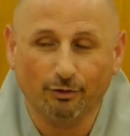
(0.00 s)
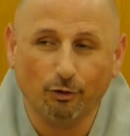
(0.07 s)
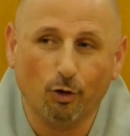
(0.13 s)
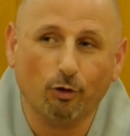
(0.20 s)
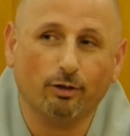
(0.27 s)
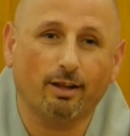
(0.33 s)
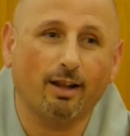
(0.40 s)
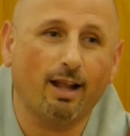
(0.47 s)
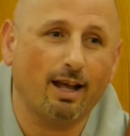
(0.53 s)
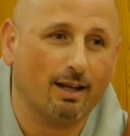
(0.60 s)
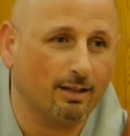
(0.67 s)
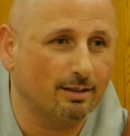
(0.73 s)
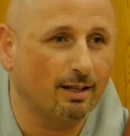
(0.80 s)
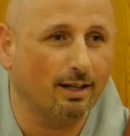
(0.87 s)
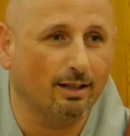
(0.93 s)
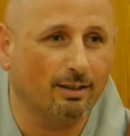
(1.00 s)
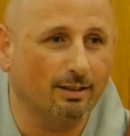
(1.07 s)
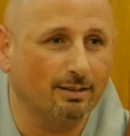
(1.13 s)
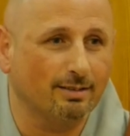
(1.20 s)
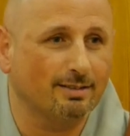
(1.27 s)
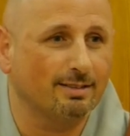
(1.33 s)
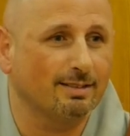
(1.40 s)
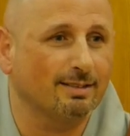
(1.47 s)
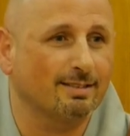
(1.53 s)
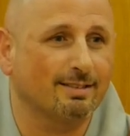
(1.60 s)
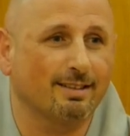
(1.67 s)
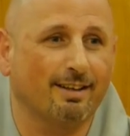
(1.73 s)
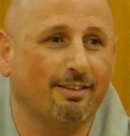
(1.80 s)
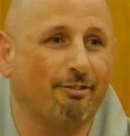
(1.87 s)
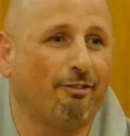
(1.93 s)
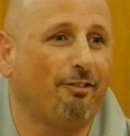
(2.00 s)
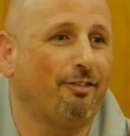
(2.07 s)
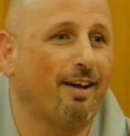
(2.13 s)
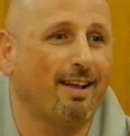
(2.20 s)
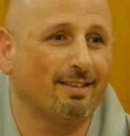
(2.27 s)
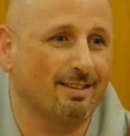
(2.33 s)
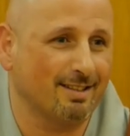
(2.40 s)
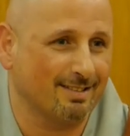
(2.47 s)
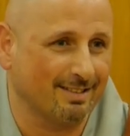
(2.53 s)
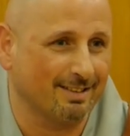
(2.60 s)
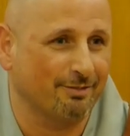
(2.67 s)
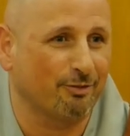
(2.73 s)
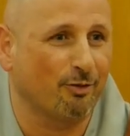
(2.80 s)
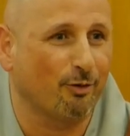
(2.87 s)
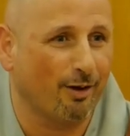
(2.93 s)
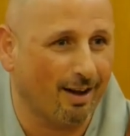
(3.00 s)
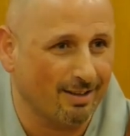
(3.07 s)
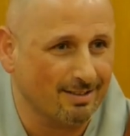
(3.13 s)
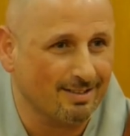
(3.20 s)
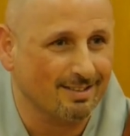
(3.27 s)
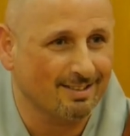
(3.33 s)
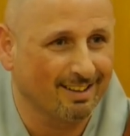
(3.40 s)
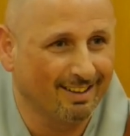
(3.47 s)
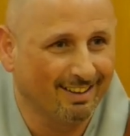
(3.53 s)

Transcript: Not like that. This is a fantasy for us,